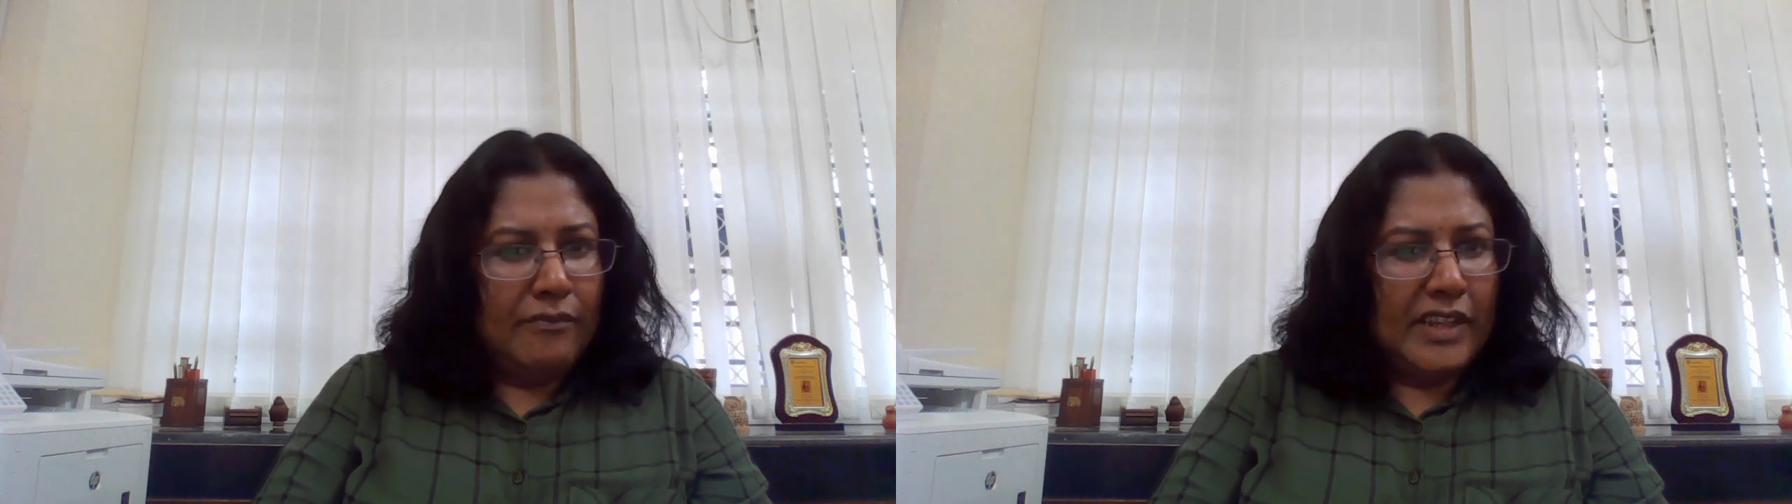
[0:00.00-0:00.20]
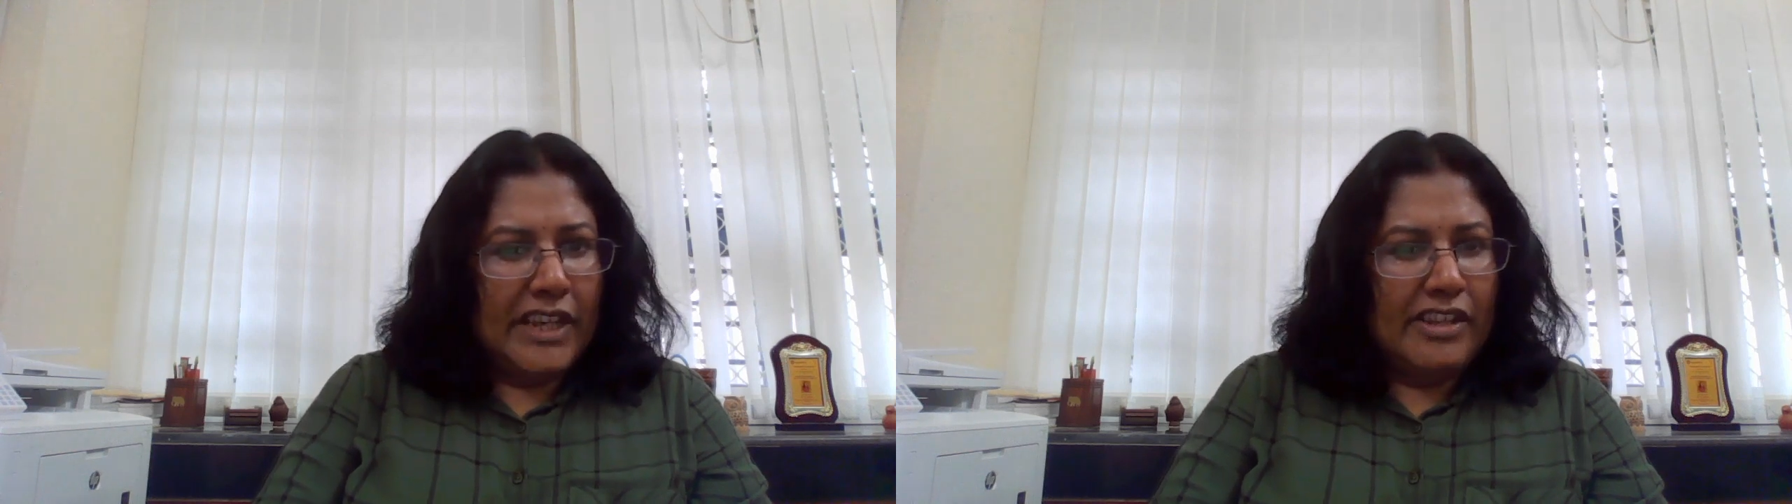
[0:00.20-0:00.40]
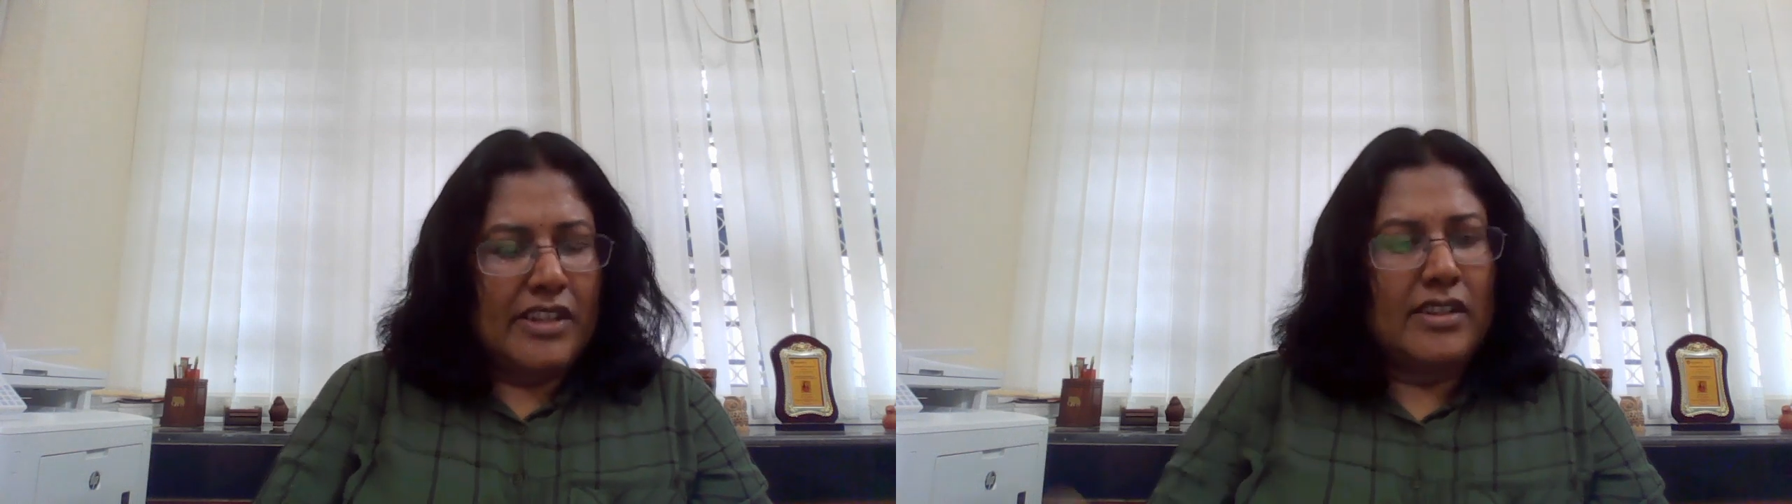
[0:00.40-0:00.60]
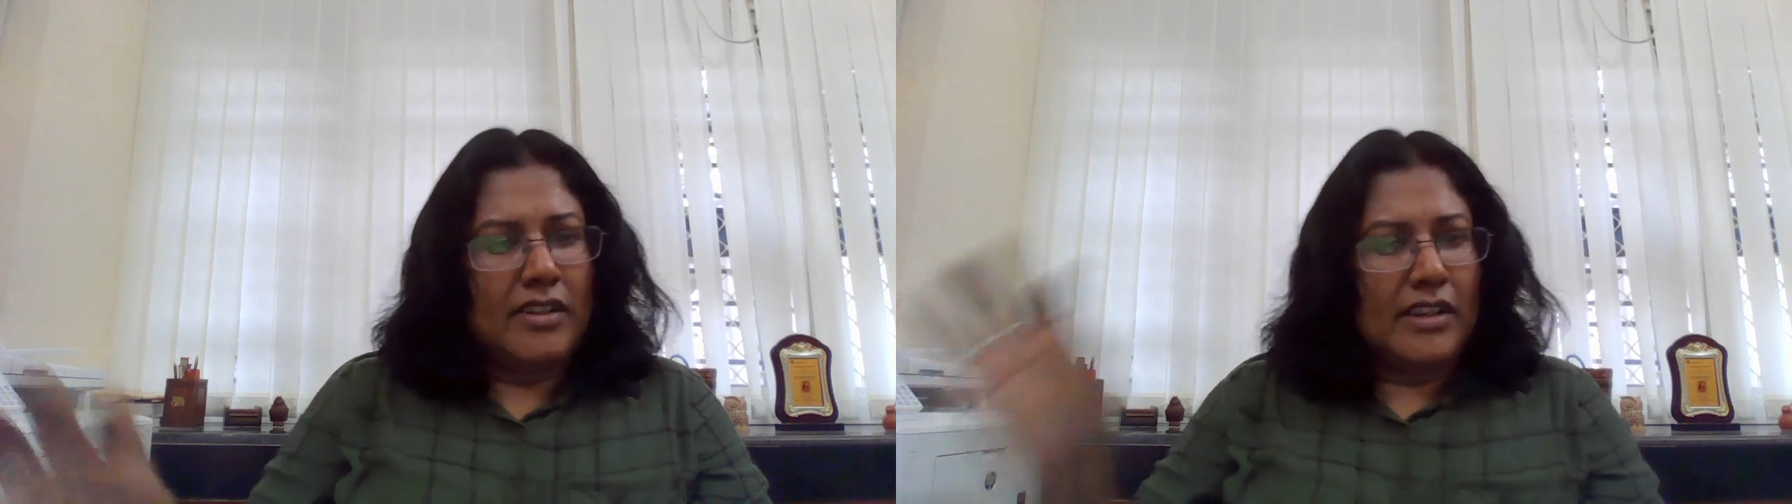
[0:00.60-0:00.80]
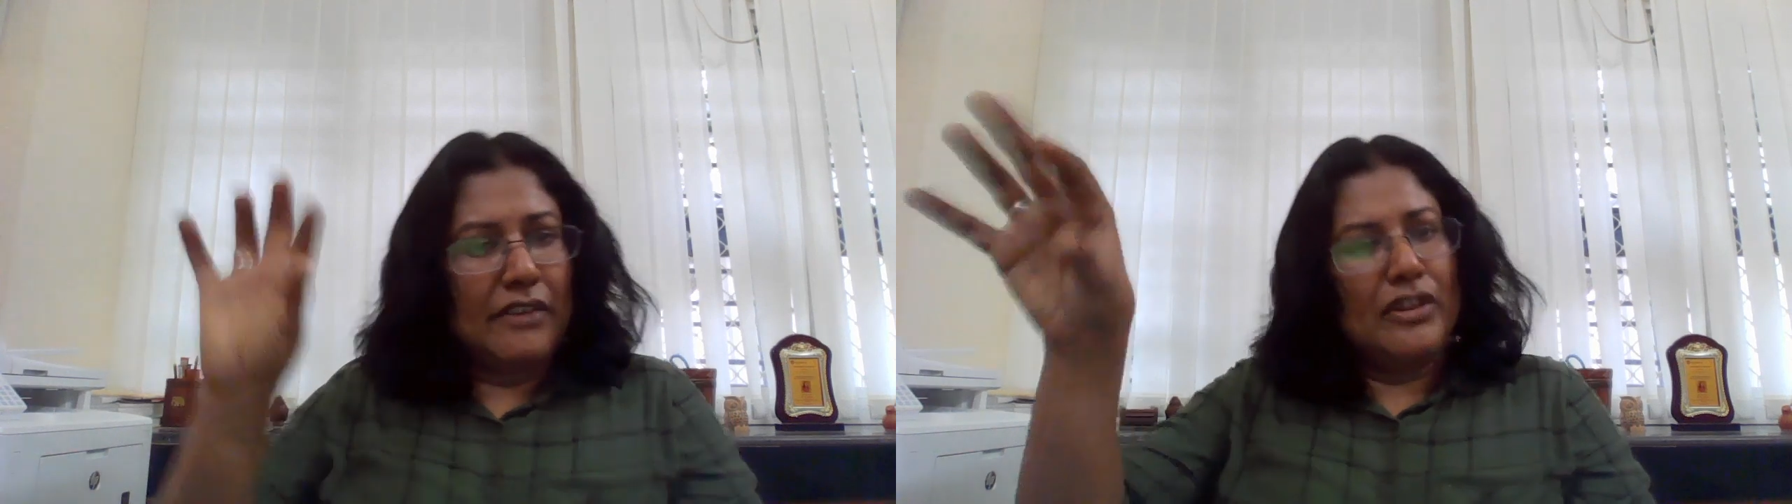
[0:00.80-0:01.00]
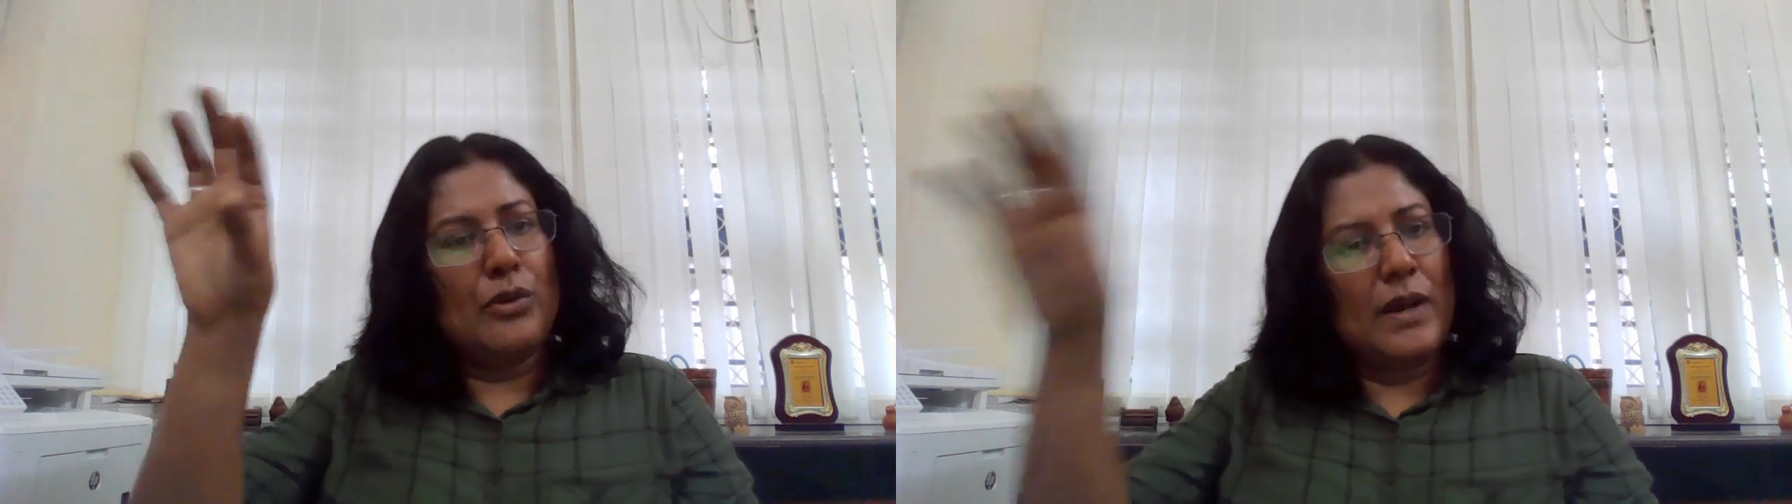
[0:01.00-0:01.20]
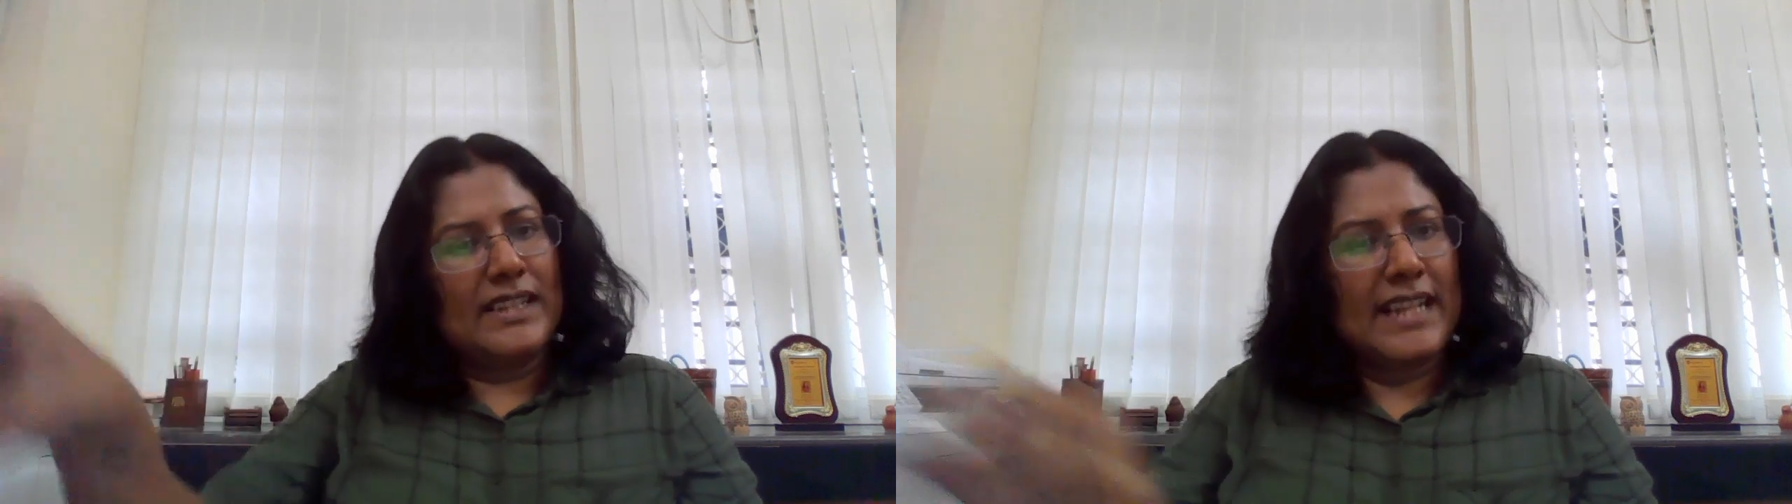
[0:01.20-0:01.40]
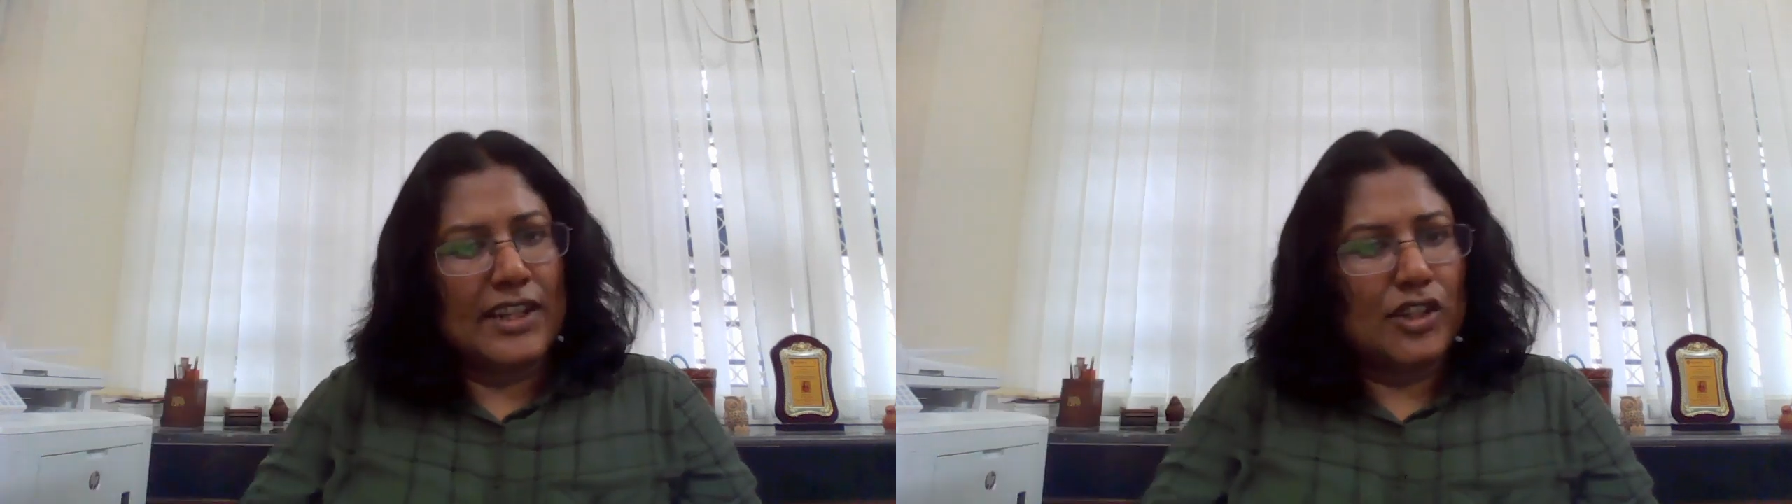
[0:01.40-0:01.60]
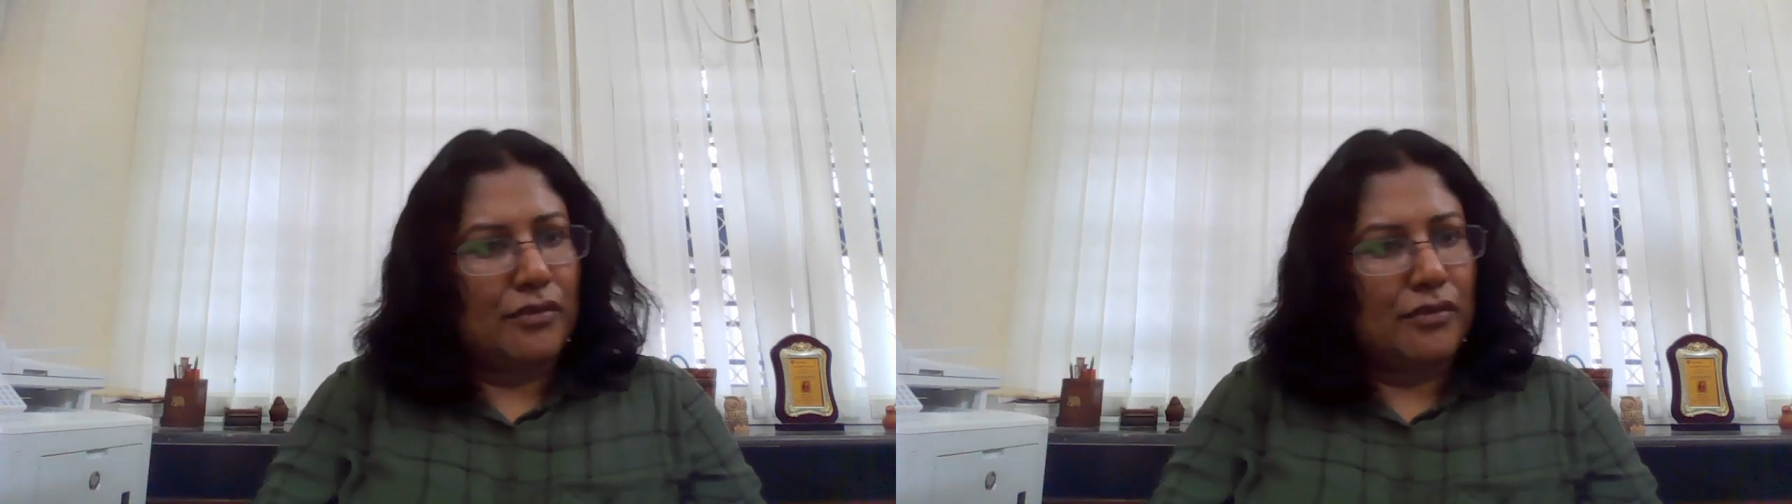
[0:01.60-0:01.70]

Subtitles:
give you a sense